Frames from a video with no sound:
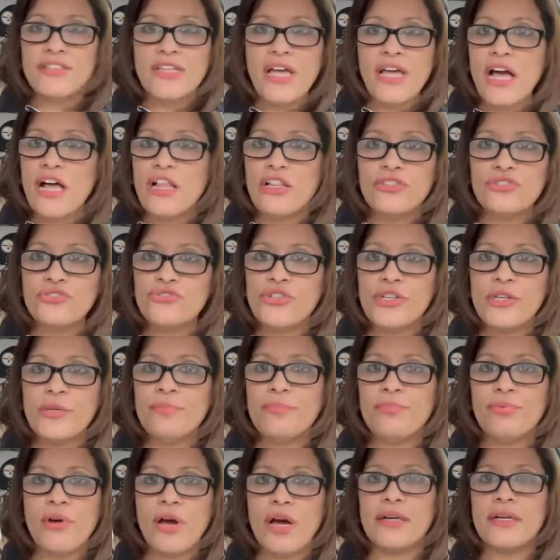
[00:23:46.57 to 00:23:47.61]
Dollar Tree
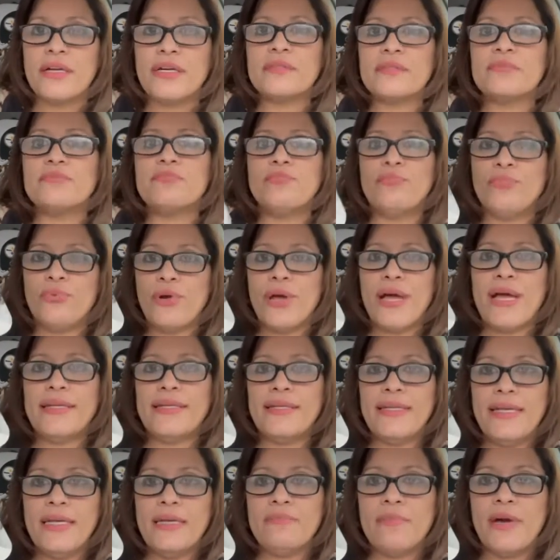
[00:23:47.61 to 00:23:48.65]
product,
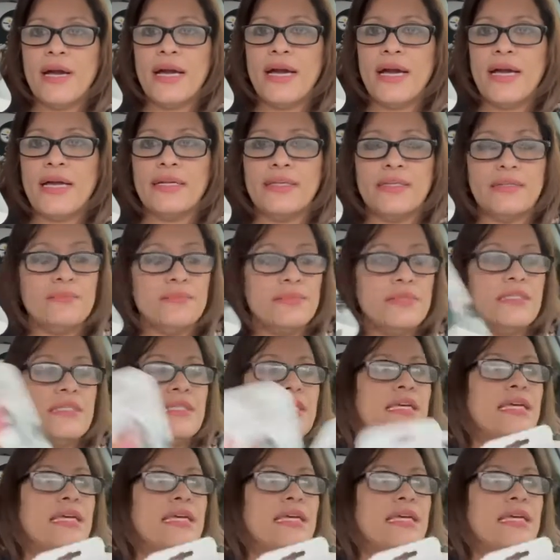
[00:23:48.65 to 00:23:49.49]
brand name items.